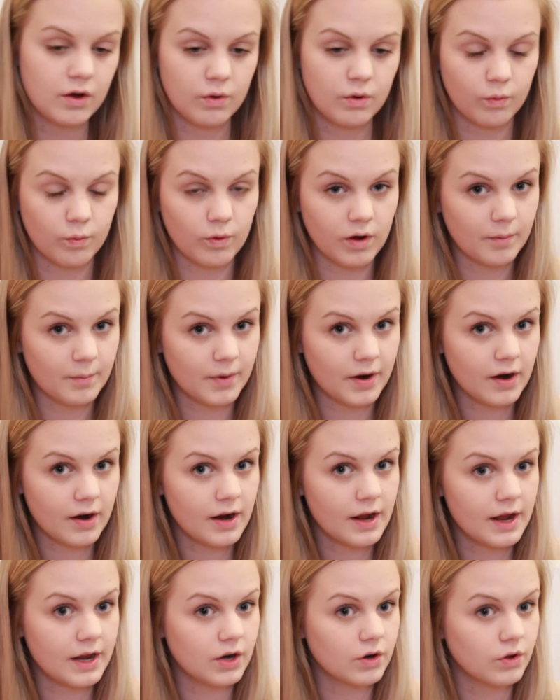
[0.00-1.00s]

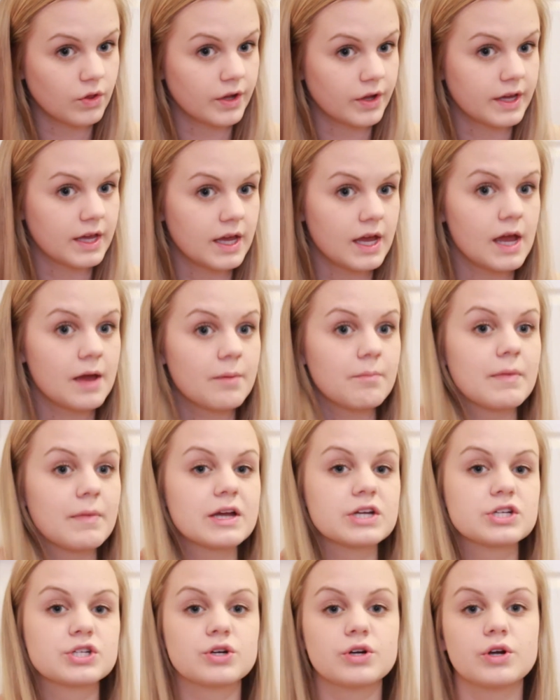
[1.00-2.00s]
Walmart and you're looking, make
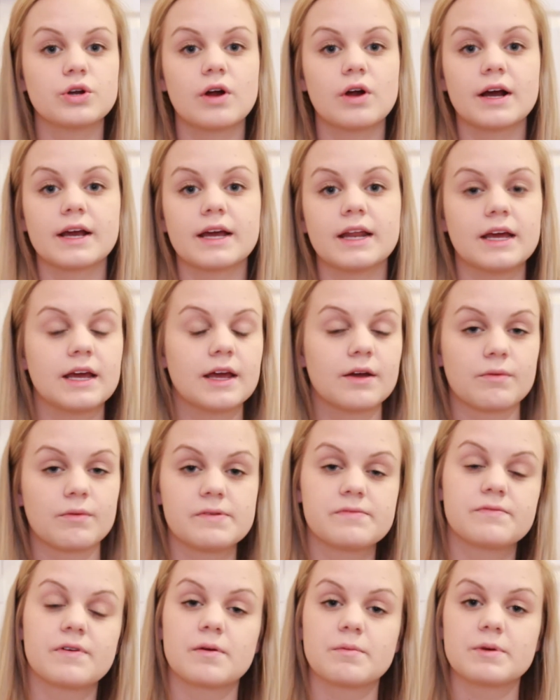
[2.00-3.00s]
sure you're not getting it
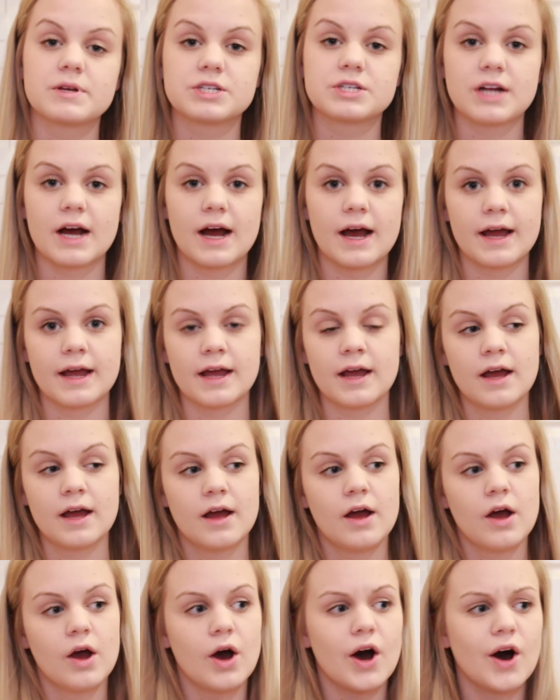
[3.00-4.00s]
refurbished. I
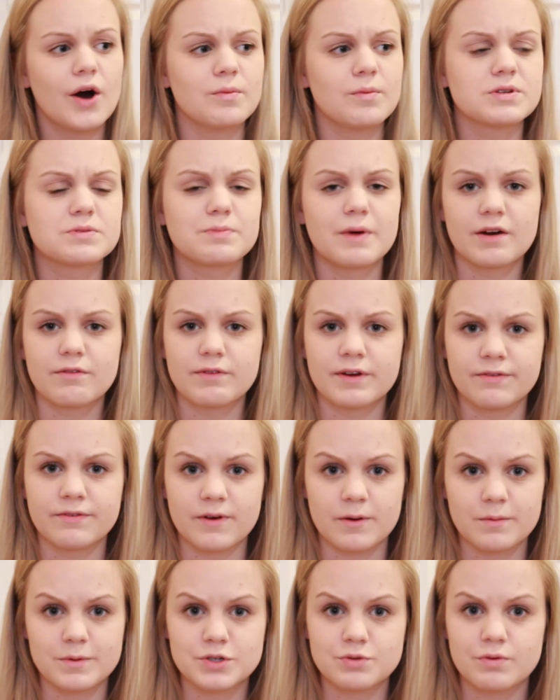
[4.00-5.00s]
almost bought a
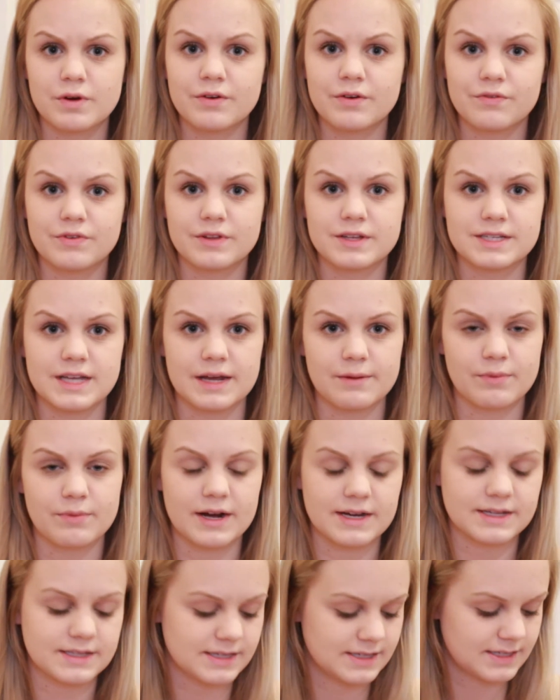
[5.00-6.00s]
refurbished one for the same
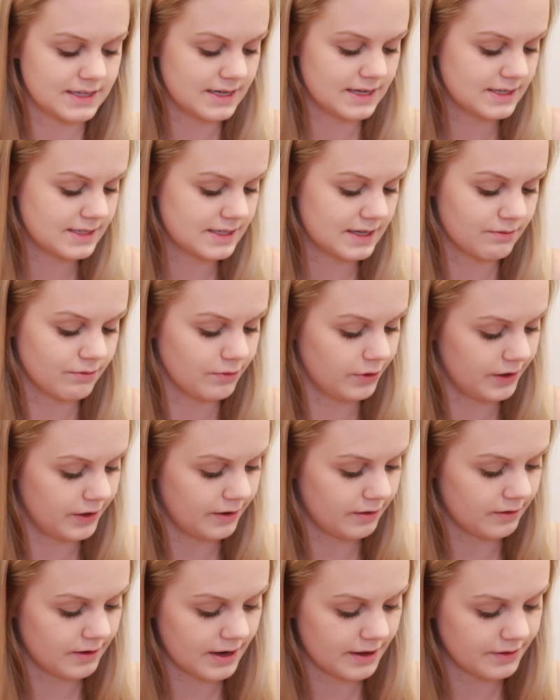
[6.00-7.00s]
price as this. They really
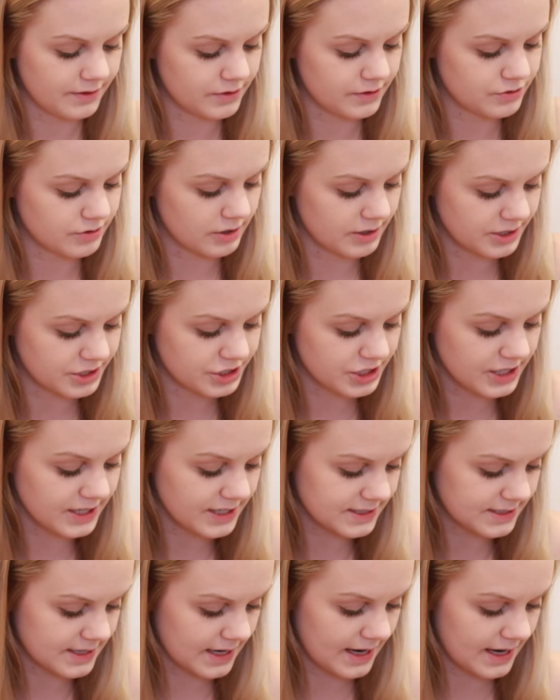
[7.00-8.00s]
are out there trying to cheat
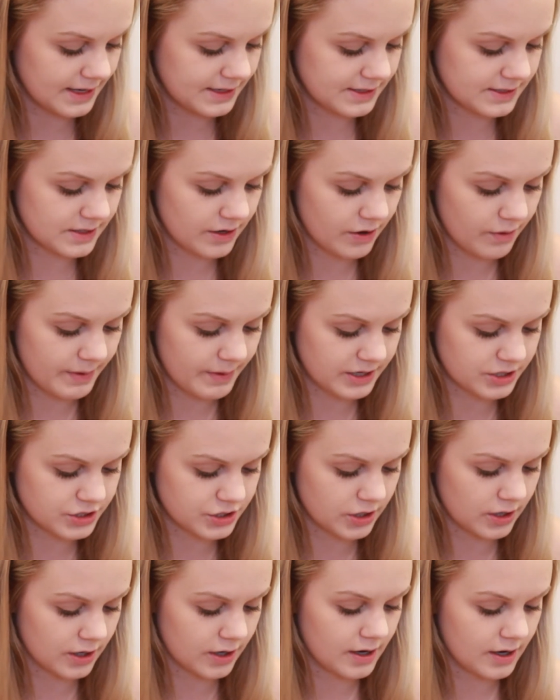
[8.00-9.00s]
us, guys, so make
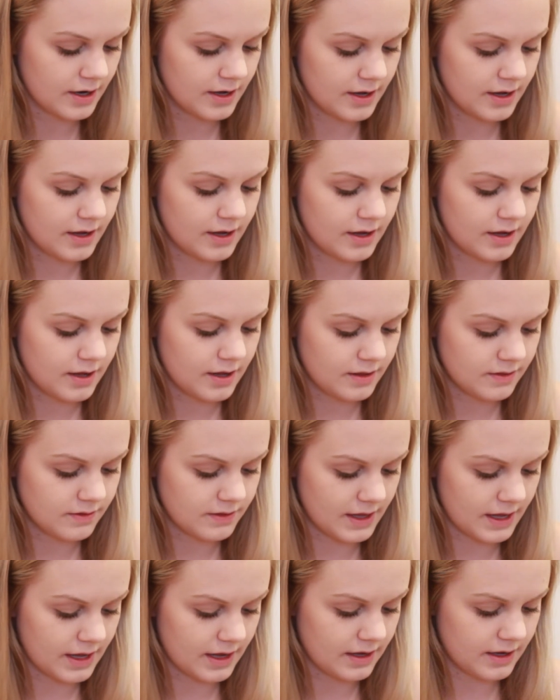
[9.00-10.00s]
sure
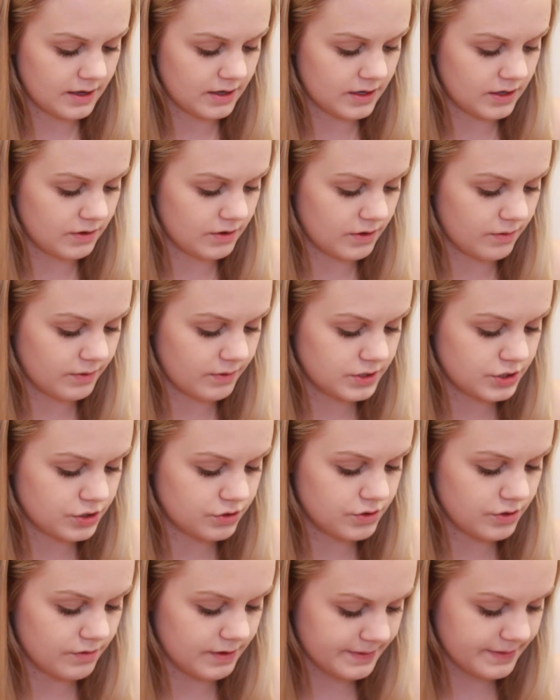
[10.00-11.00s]
that you know what you're
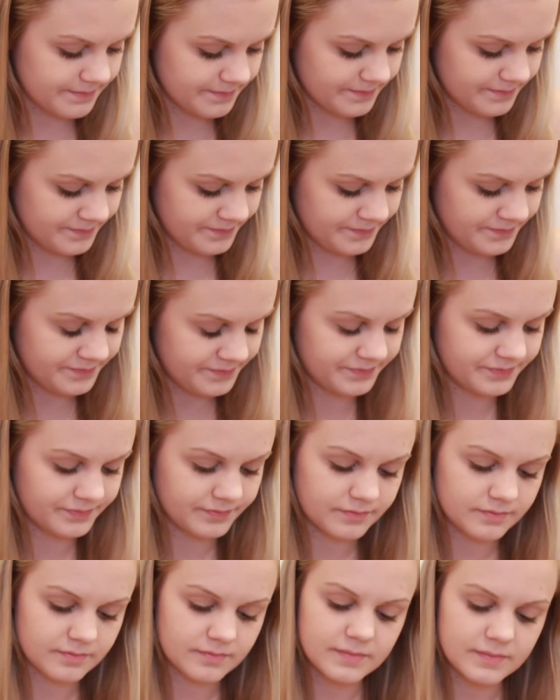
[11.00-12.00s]
doing.
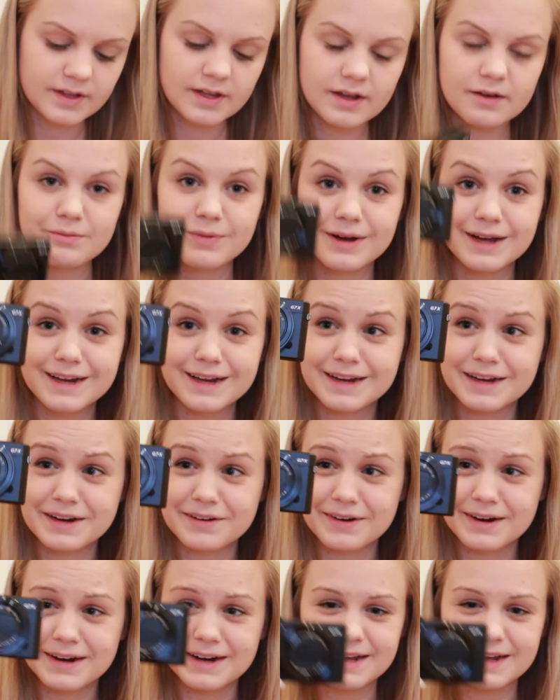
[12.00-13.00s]
But here
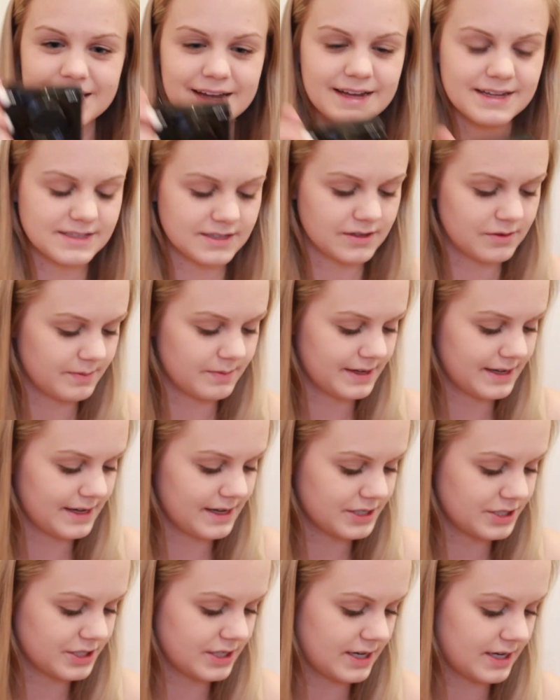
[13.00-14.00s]
it is. Oh my
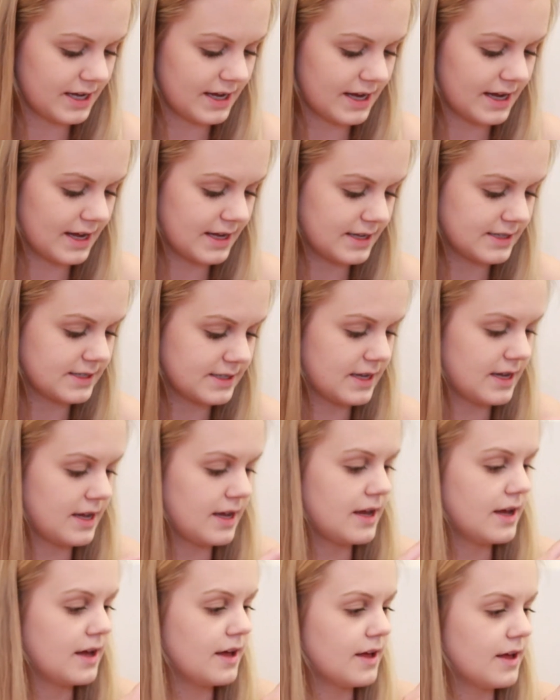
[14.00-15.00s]
gosh, and it has
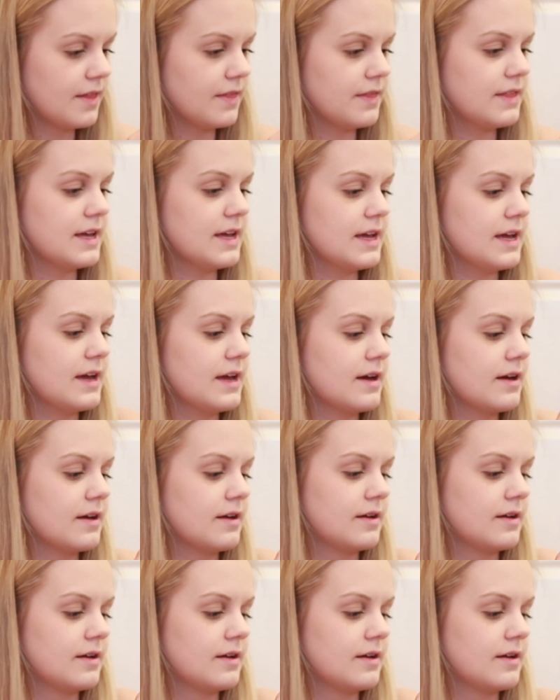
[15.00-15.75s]
the